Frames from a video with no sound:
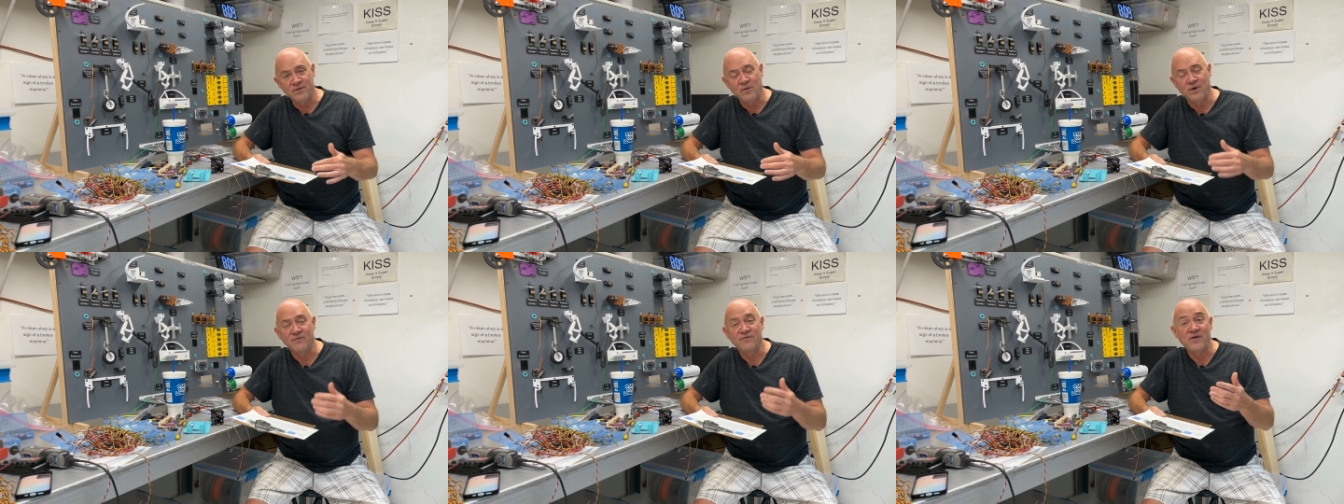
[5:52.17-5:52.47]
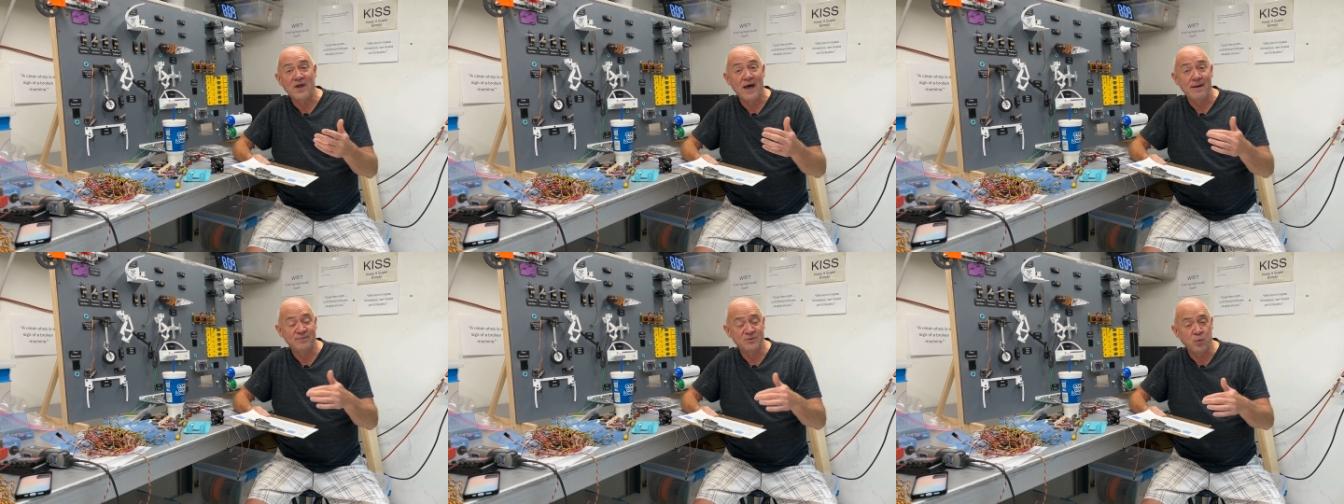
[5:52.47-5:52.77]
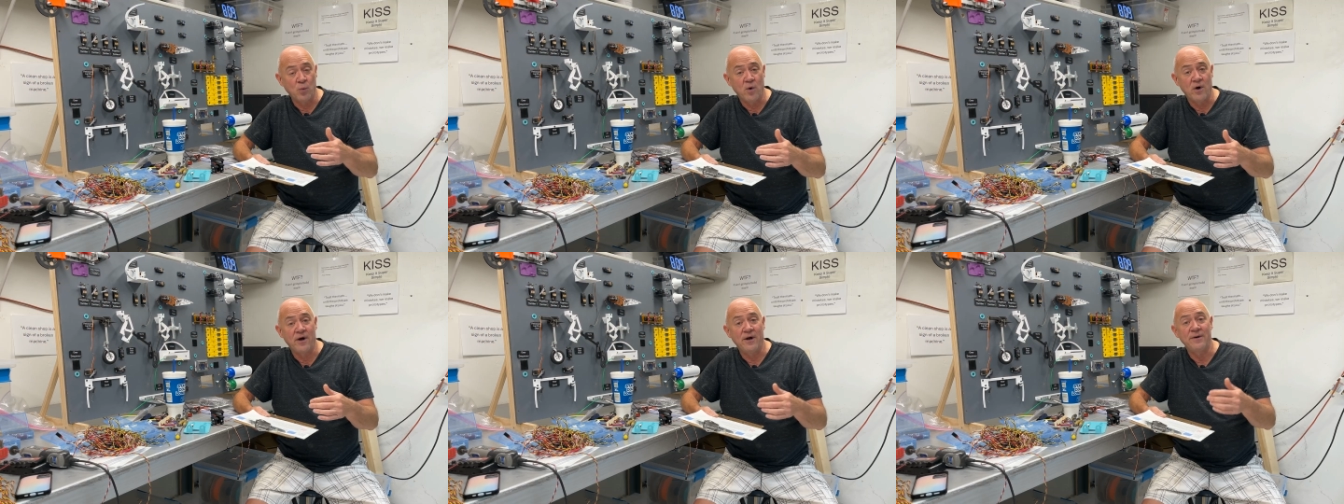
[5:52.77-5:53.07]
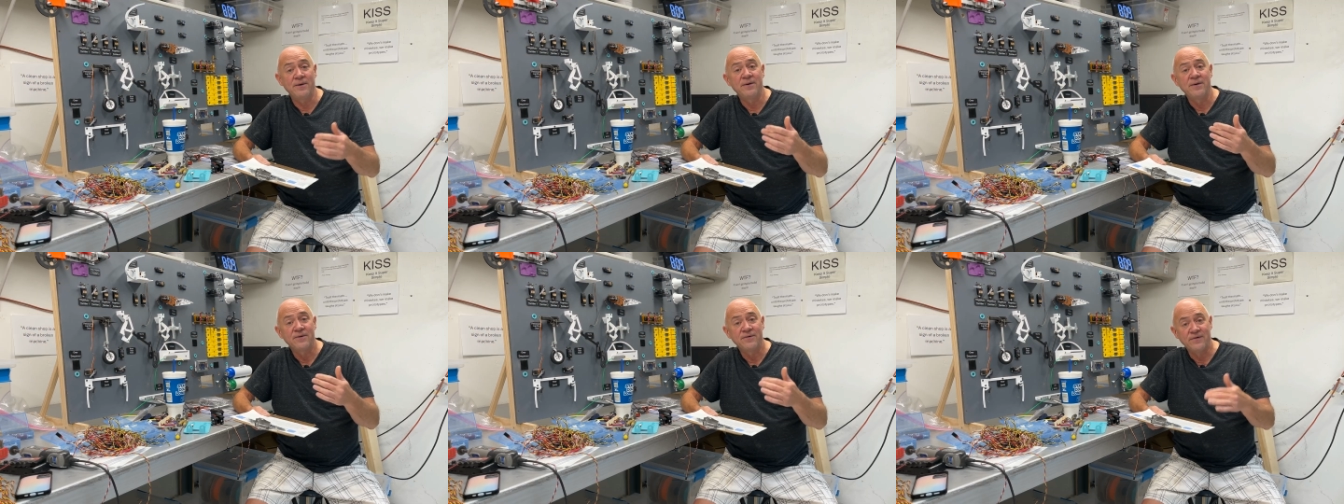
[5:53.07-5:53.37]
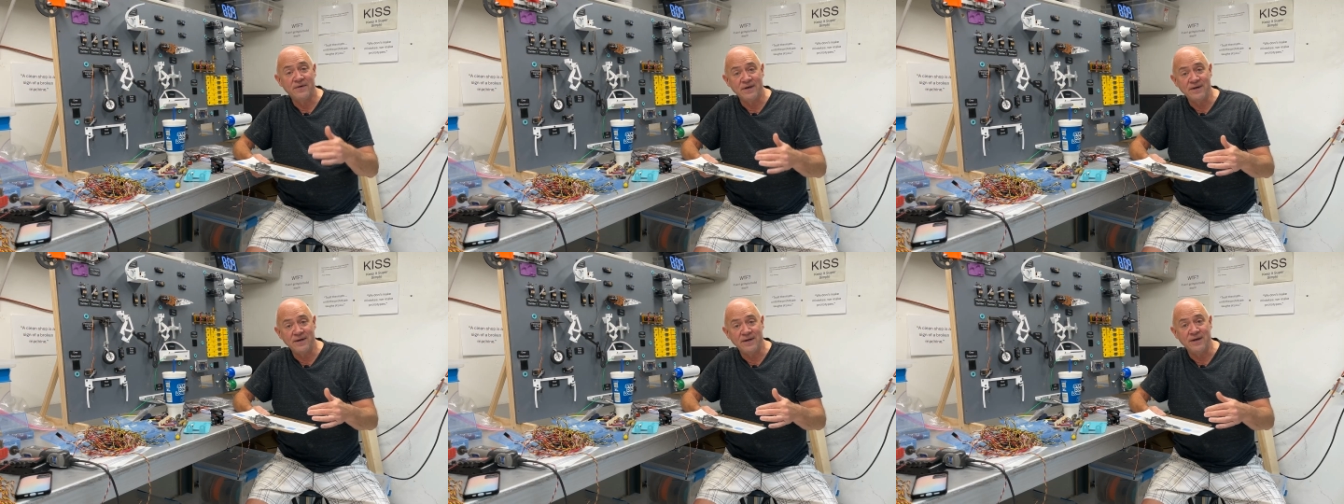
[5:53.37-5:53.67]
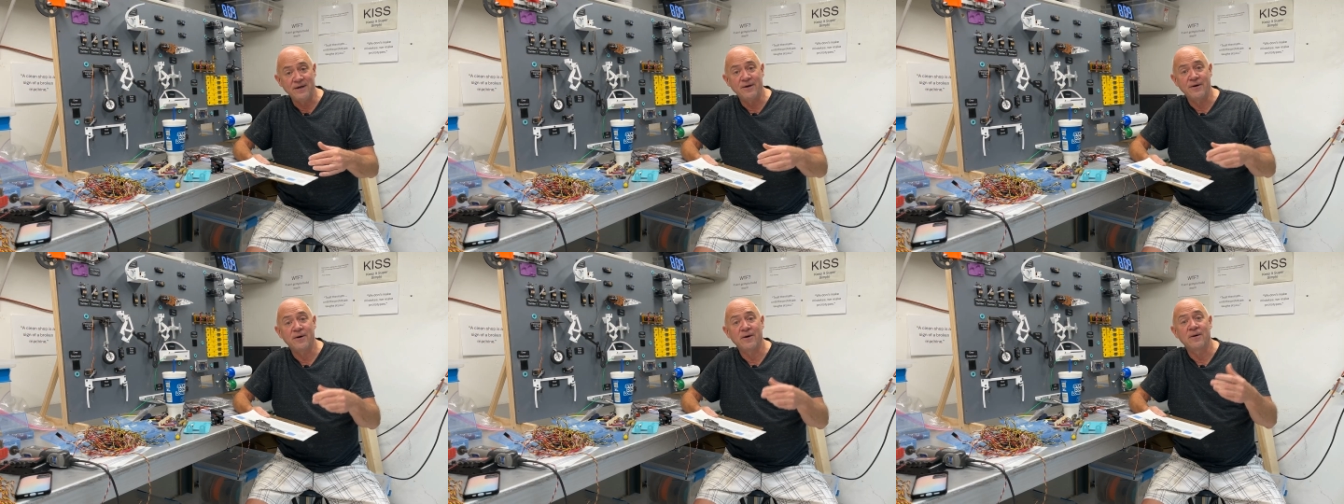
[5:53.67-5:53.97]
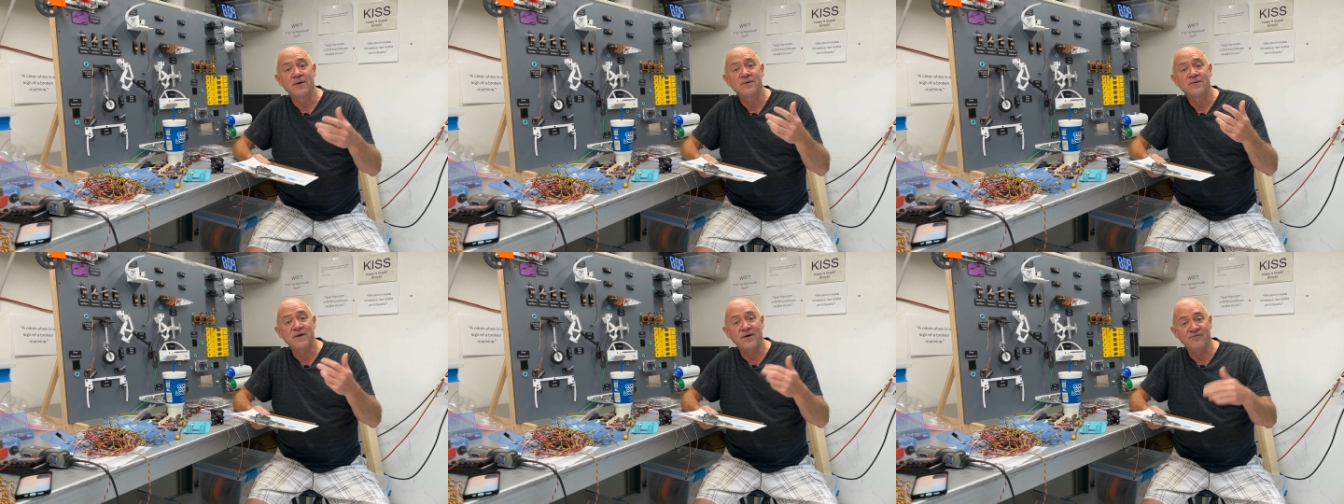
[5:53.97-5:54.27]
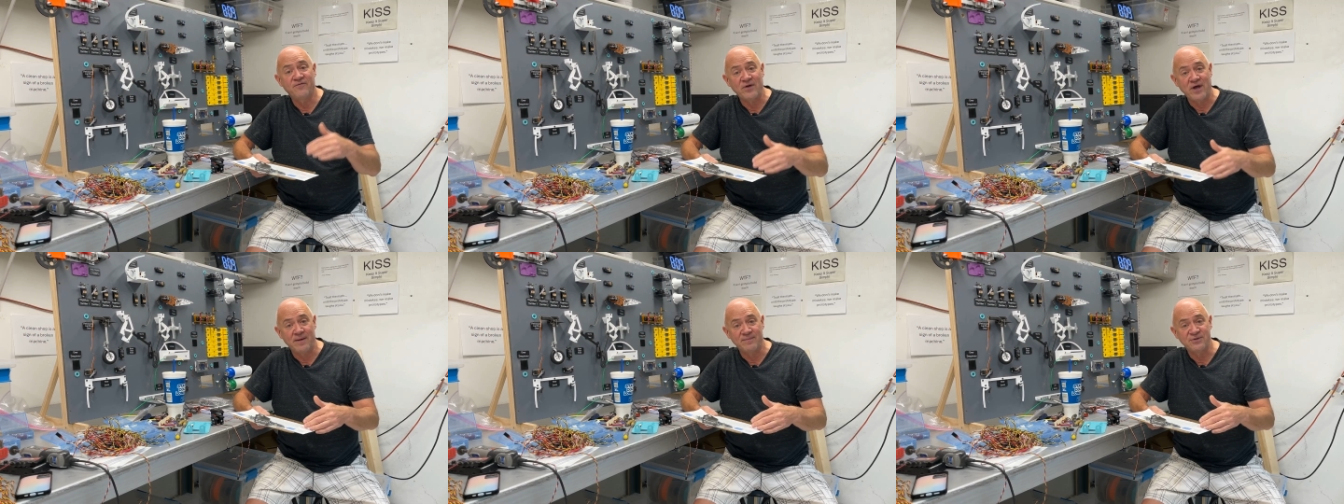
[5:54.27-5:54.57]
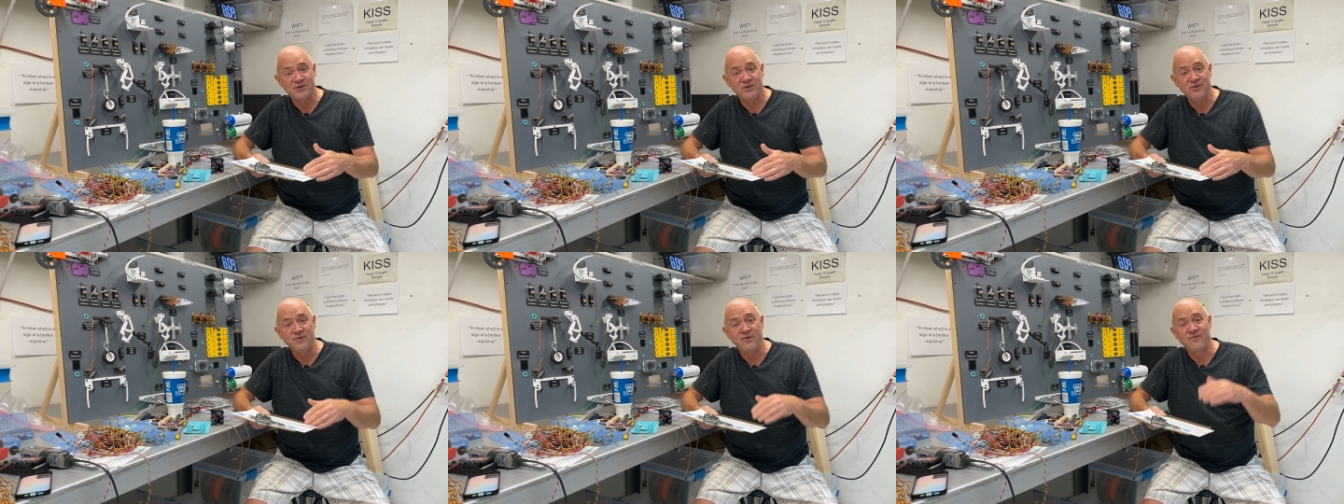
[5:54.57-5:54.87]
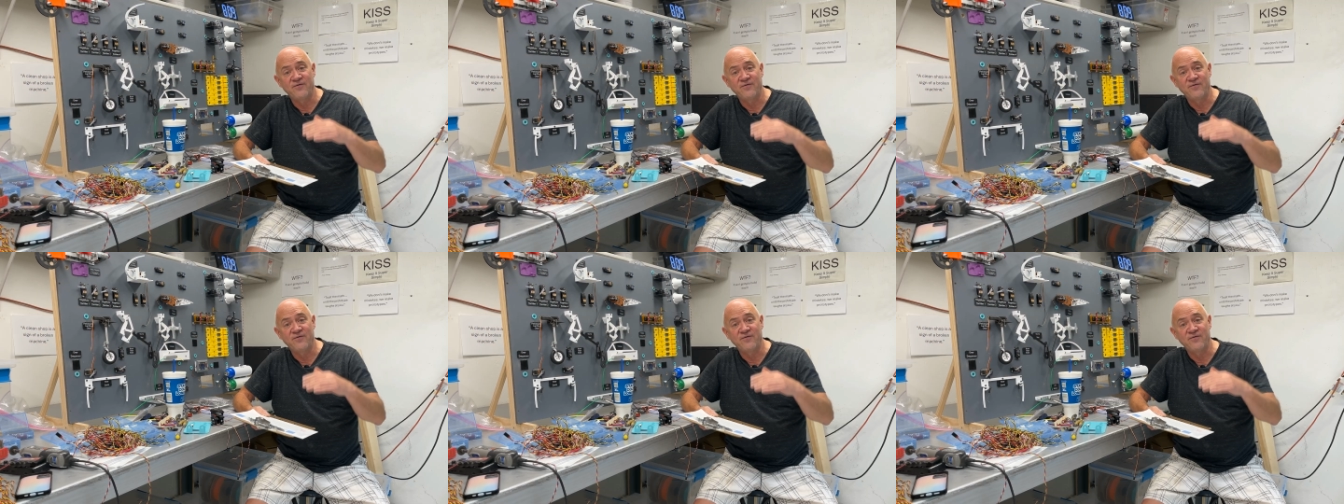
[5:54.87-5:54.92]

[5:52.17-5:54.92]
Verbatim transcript: well, flaps one, then gear, then flaps two.